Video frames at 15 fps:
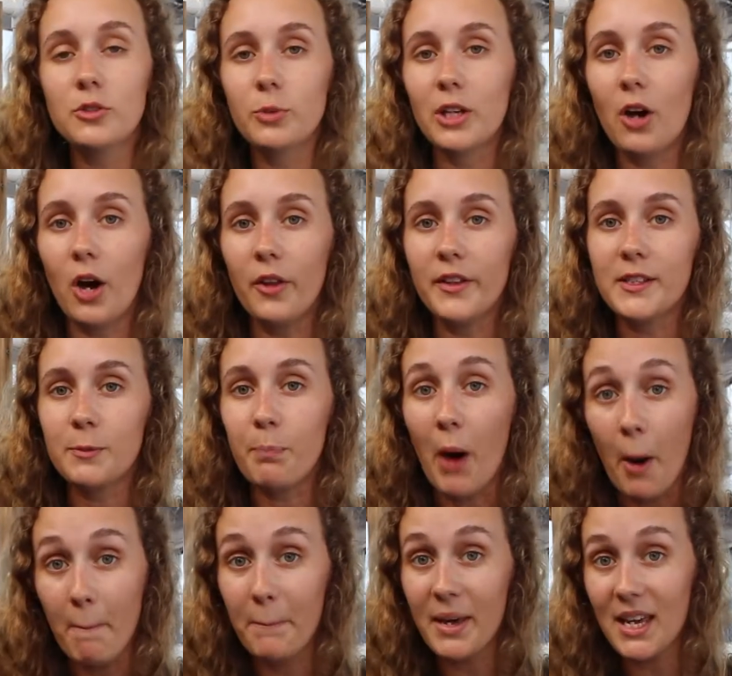We call this
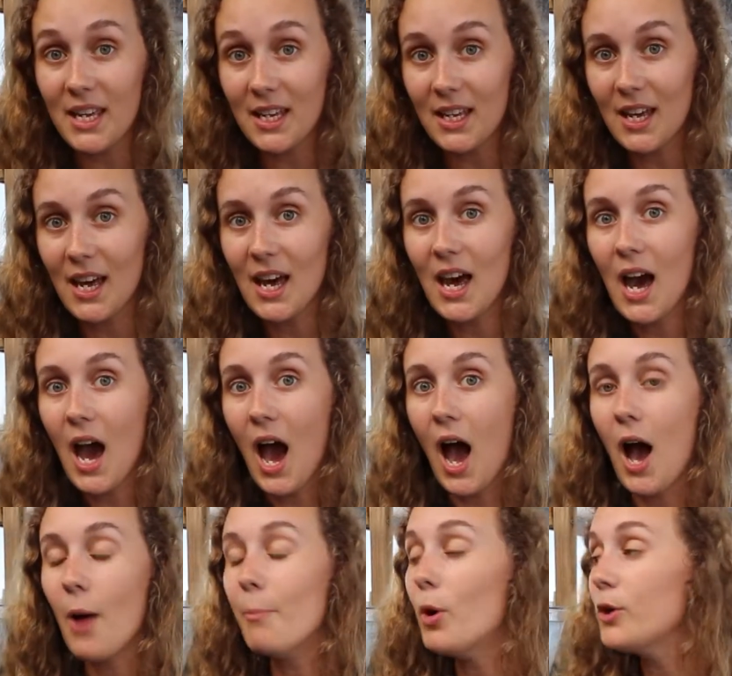pumping.
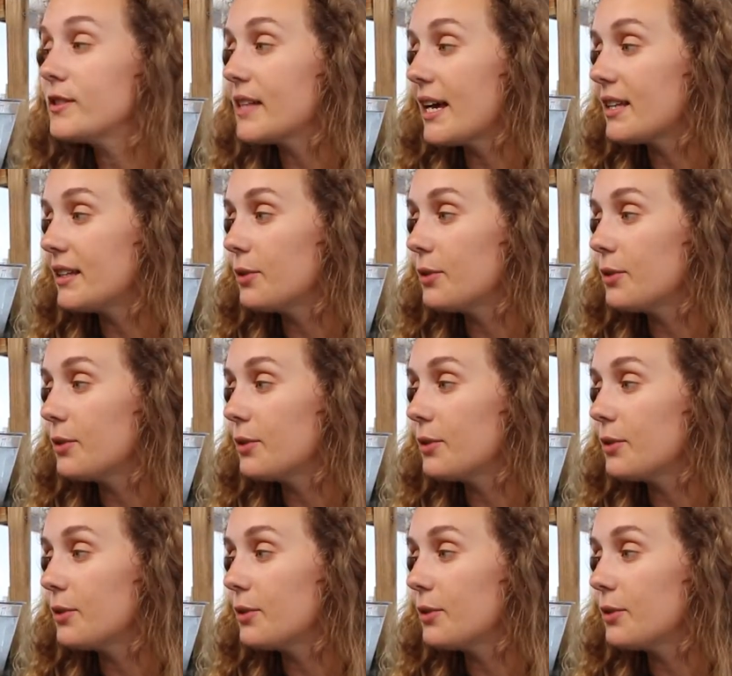Most likely